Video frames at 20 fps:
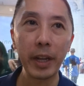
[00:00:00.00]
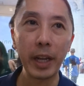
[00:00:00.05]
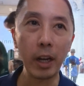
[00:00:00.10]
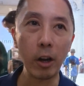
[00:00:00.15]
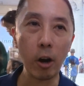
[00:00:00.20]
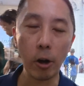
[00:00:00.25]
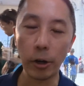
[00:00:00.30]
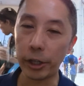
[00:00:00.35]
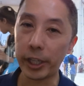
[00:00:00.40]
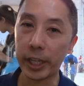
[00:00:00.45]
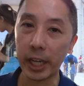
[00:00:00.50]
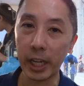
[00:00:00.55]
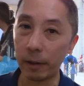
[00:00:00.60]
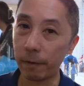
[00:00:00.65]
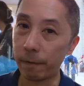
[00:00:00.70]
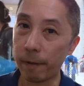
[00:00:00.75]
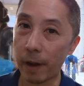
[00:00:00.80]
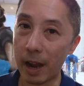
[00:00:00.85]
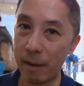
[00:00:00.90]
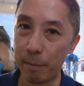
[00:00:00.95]
are you getting
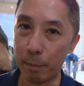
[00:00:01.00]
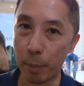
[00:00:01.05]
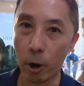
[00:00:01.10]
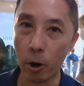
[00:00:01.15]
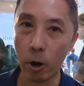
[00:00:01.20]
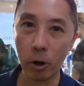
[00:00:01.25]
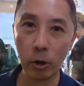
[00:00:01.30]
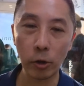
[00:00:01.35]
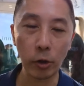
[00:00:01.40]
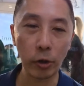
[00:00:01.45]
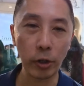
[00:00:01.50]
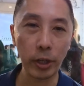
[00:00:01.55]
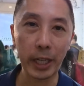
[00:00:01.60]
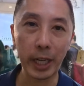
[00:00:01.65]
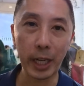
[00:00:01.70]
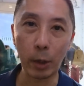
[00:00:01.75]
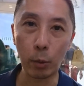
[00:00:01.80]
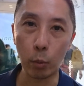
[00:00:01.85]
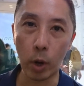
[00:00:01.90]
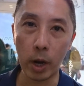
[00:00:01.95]
5 bars, are you
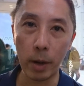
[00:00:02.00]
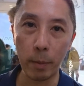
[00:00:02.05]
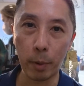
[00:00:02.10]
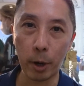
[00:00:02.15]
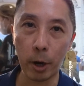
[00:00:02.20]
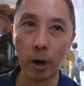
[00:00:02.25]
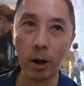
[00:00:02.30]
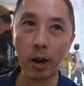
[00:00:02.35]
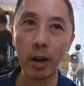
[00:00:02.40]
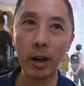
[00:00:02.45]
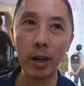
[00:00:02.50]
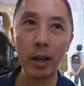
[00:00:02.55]
getting 1 bar.